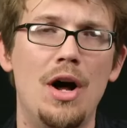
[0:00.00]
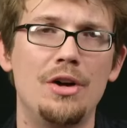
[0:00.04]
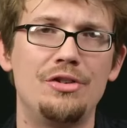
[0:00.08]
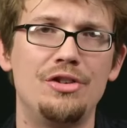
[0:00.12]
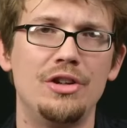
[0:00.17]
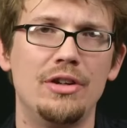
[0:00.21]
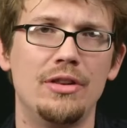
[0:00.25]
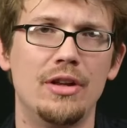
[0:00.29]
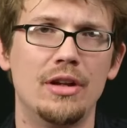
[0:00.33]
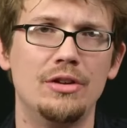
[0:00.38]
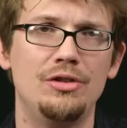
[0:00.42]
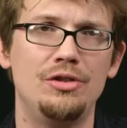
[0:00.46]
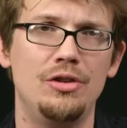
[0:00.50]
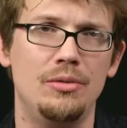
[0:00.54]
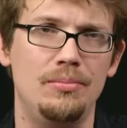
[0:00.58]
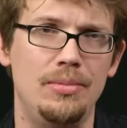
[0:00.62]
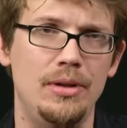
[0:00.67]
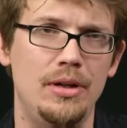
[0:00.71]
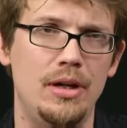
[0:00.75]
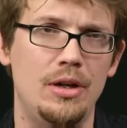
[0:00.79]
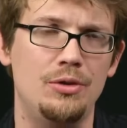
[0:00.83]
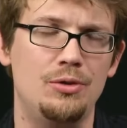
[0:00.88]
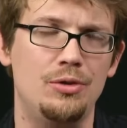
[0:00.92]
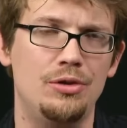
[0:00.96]
watching this should
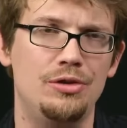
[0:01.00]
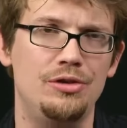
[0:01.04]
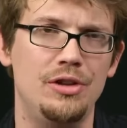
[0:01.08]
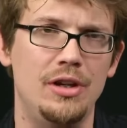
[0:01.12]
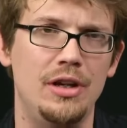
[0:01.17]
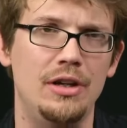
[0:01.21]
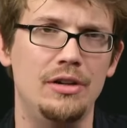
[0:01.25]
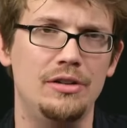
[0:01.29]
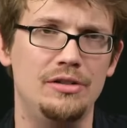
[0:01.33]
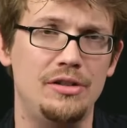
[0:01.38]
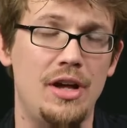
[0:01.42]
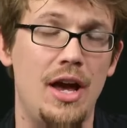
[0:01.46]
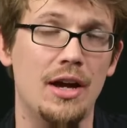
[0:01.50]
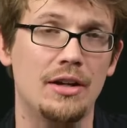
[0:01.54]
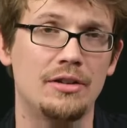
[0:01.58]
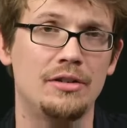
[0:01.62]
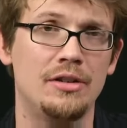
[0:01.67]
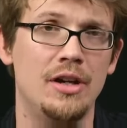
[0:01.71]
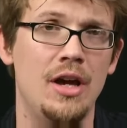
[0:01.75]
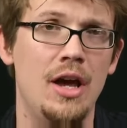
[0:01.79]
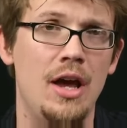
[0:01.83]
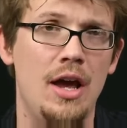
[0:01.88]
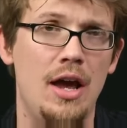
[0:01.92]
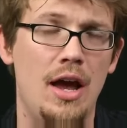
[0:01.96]
be interested in
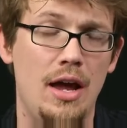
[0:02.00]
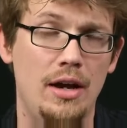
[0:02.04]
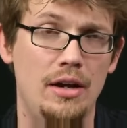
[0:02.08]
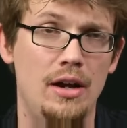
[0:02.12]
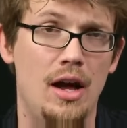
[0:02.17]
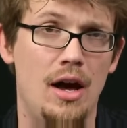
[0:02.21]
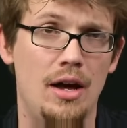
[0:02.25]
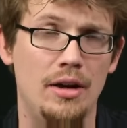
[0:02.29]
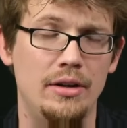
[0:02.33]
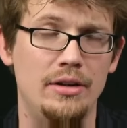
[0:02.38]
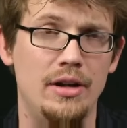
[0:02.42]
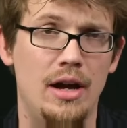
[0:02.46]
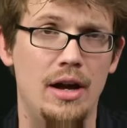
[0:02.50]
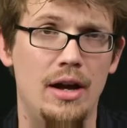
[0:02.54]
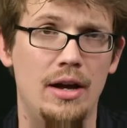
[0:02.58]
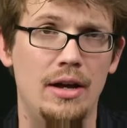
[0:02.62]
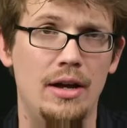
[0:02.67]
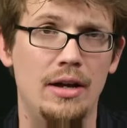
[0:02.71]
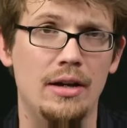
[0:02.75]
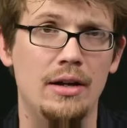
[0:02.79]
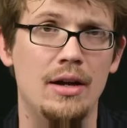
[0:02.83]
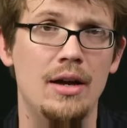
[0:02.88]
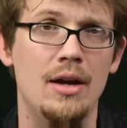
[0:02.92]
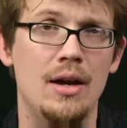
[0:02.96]
sex and not
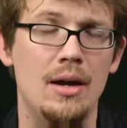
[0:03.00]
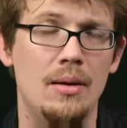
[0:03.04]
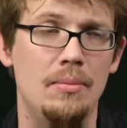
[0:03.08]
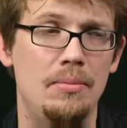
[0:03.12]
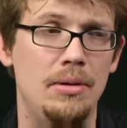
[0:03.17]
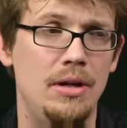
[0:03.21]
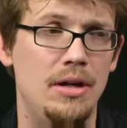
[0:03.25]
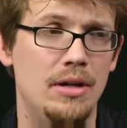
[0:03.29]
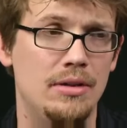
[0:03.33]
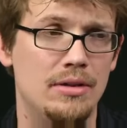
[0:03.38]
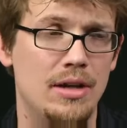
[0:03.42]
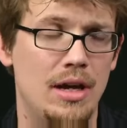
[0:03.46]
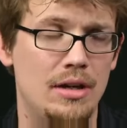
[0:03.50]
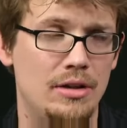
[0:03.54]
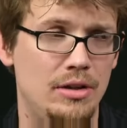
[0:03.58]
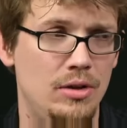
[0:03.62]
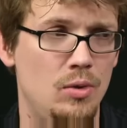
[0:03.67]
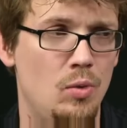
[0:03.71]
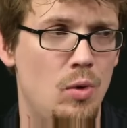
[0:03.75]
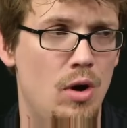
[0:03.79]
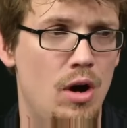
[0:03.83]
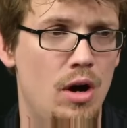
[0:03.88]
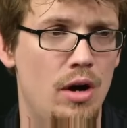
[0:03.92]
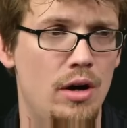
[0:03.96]
dying, being that
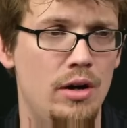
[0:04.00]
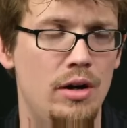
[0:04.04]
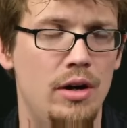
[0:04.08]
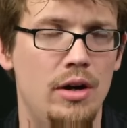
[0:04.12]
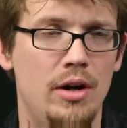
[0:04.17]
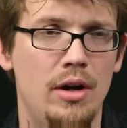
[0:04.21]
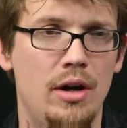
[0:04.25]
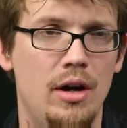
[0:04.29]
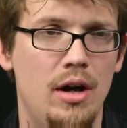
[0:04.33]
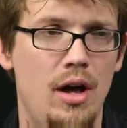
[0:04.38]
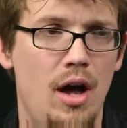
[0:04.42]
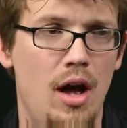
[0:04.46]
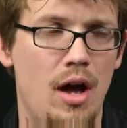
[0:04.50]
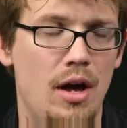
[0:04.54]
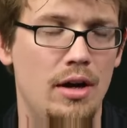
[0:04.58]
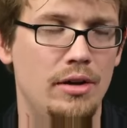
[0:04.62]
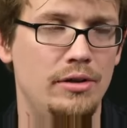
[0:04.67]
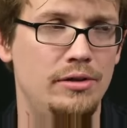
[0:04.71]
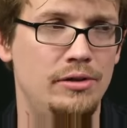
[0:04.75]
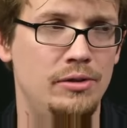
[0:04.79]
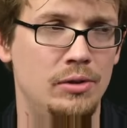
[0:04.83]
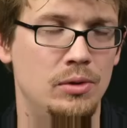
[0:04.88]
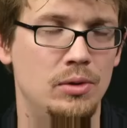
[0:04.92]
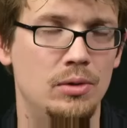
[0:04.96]
you are, I
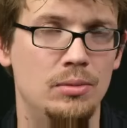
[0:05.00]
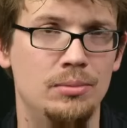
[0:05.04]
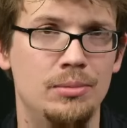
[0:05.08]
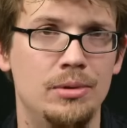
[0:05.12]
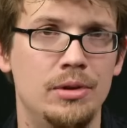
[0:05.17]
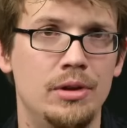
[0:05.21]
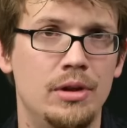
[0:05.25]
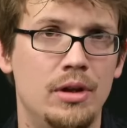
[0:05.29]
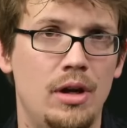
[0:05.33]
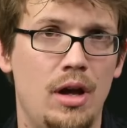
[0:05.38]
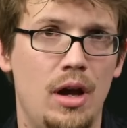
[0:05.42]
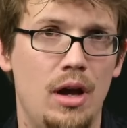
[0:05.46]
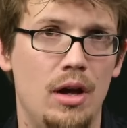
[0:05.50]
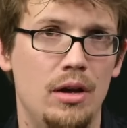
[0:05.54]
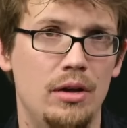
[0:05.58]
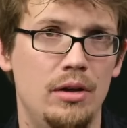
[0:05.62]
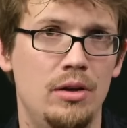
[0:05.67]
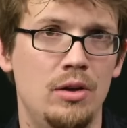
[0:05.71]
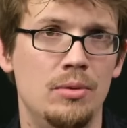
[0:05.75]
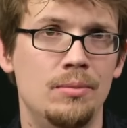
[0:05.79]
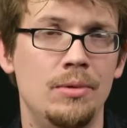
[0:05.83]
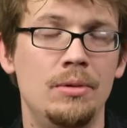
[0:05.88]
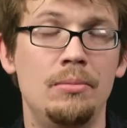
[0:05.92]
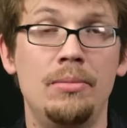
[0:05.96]
assume, a
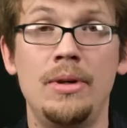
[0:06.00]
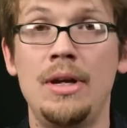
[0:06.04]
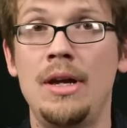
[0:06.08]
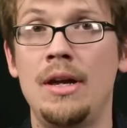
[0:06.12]
human